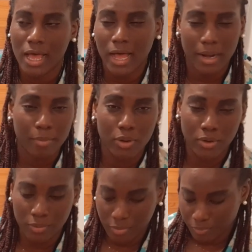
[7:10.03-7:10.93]
and I'm
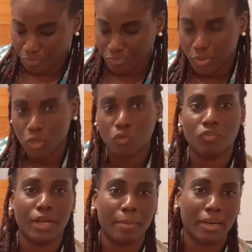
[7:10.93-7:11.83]
gonna
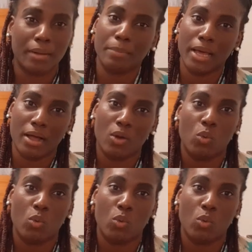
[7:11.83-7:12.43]
put them in a black